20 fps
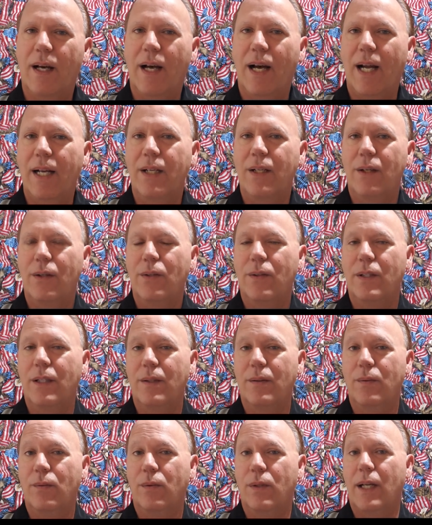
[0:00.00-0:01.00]
I know
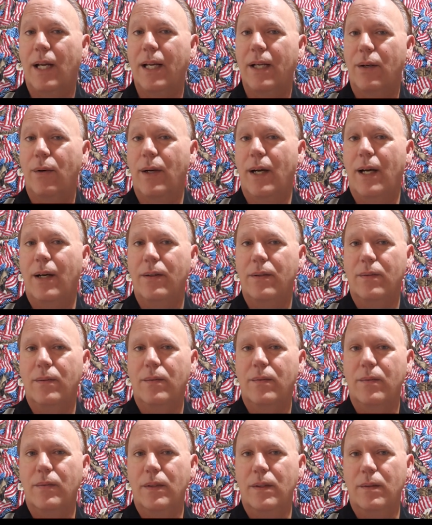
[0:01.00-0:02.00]
that when I go out,
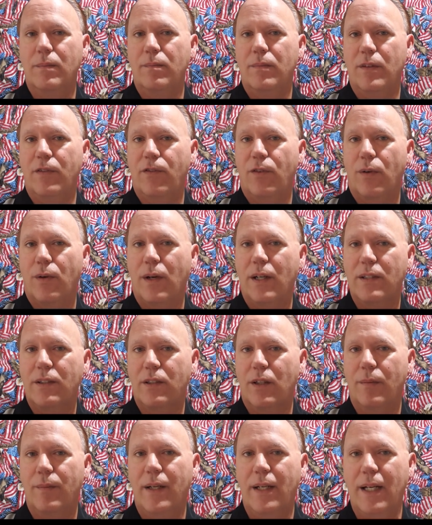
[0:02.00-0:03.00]
before I
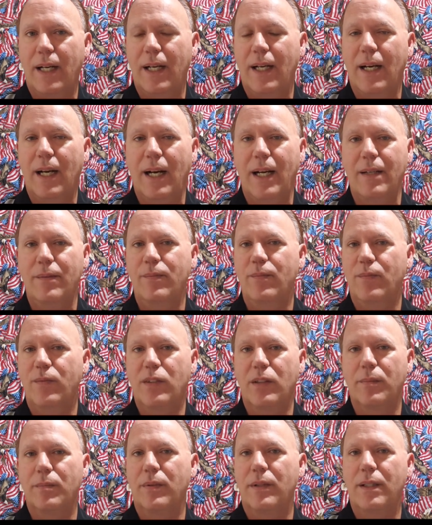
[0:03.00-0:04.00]
start my day, I
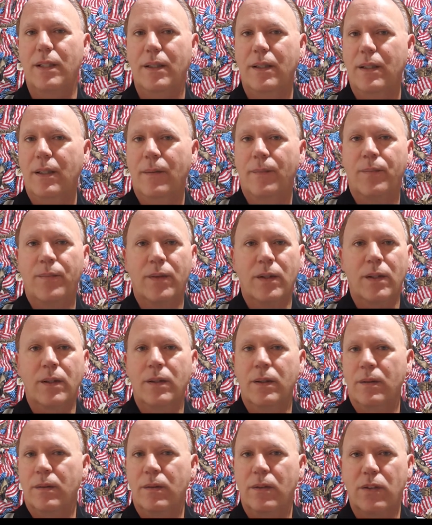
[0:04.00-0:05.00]
simply
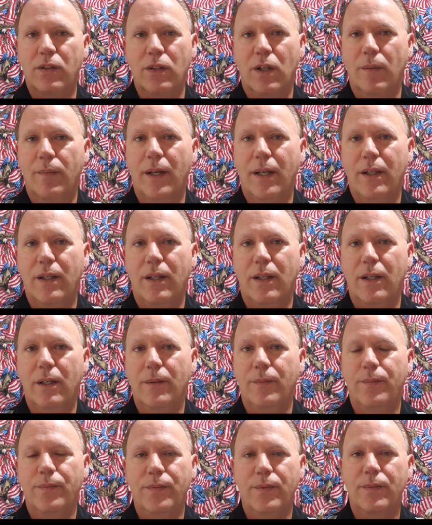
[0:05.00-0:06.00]
start my
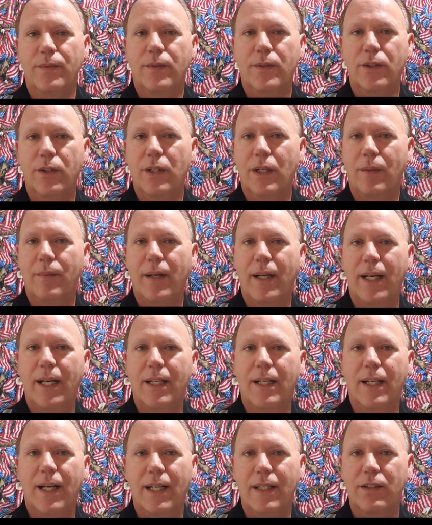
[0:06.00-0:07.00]
car, turn on my
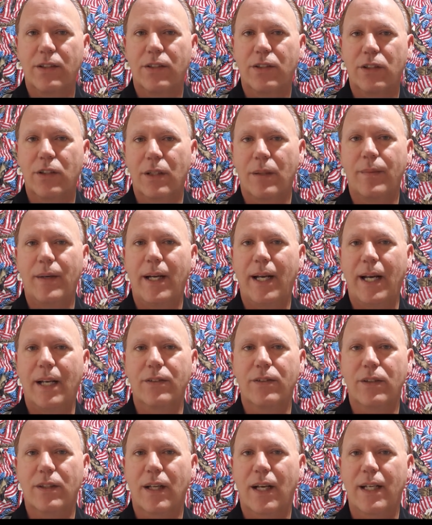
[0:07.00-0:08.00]
headlights, turn on my
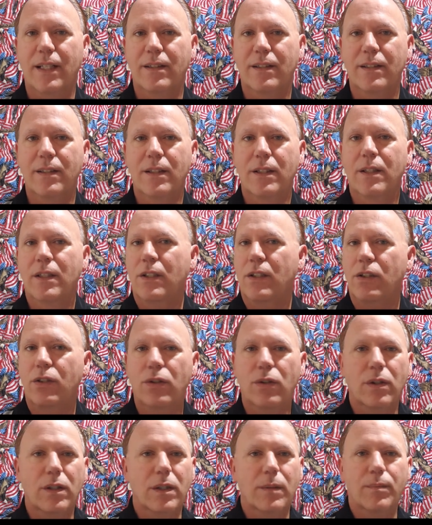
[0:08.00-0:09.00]
hazard lights,
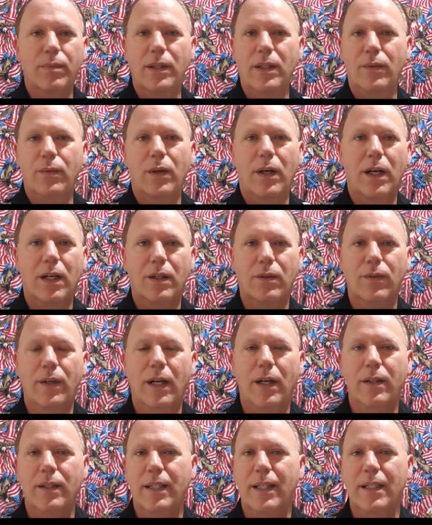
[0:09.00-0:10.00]
do a complete walk
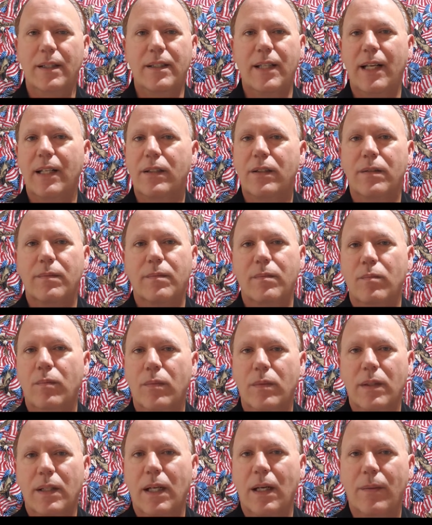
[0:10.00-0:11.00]
around. It takes
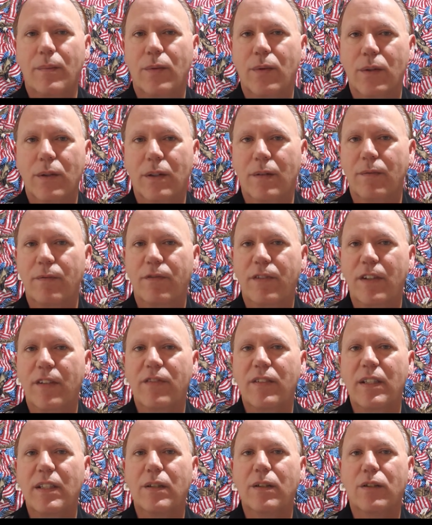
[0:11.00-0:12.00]
not more than
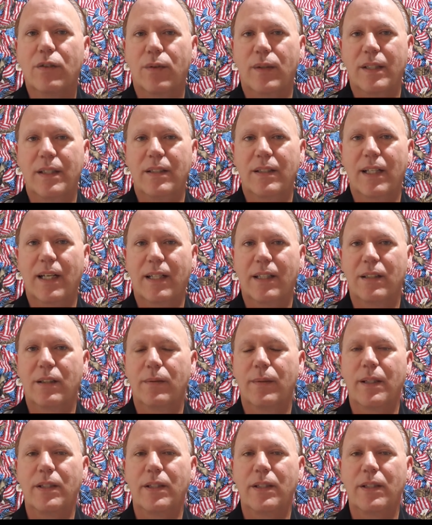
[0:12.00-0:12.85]
15 or 20 seconds.